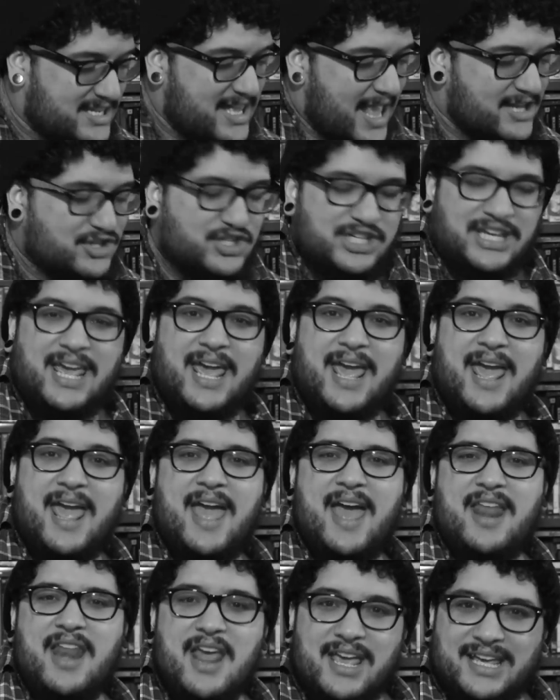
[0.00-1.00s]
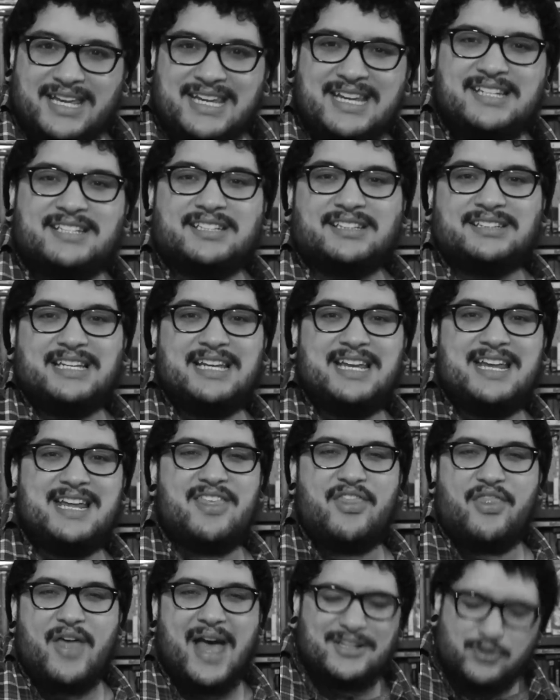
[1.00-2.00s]
Yeah, she can,
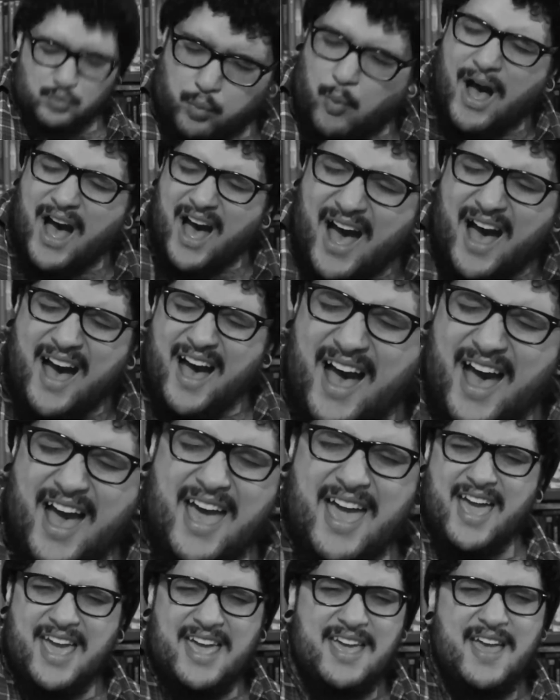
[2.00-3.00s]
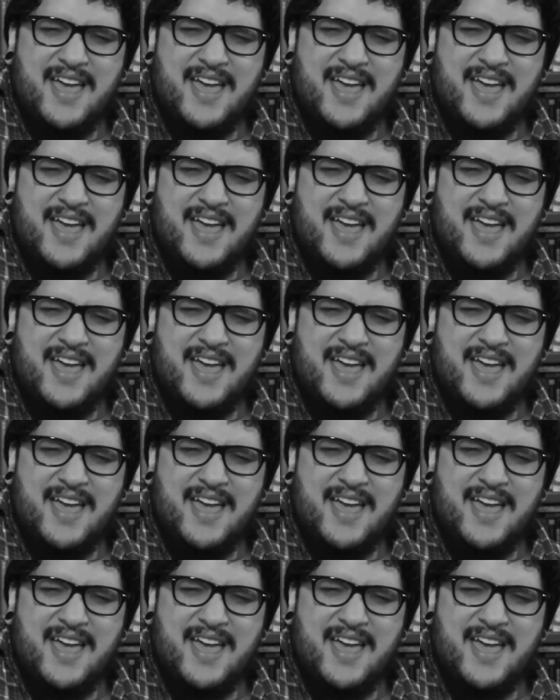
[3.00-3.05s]
easily. That's why